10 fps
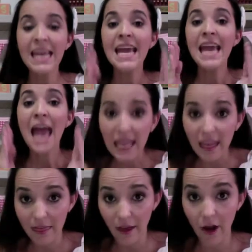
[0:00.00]
Hang
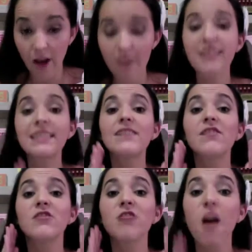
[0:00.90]
in there. This is
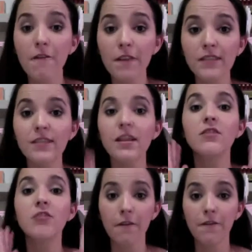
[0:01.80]
the toughest,
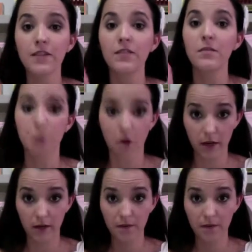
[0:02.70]
toughest part.